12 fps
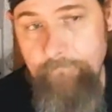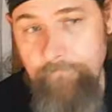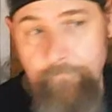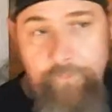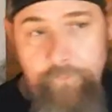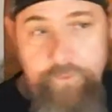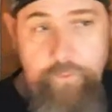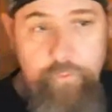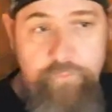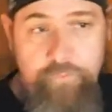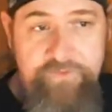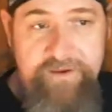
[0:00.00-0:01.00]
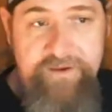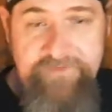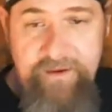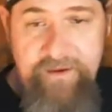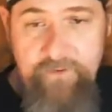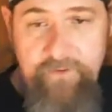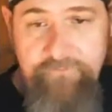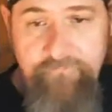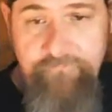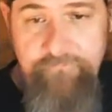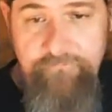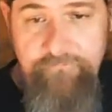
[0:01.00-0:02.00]
When you dig down and
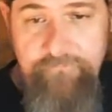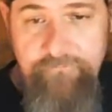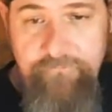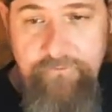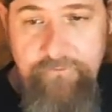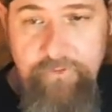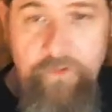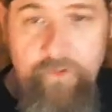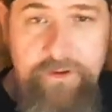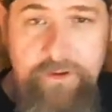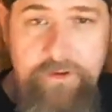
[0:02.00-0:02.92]
look,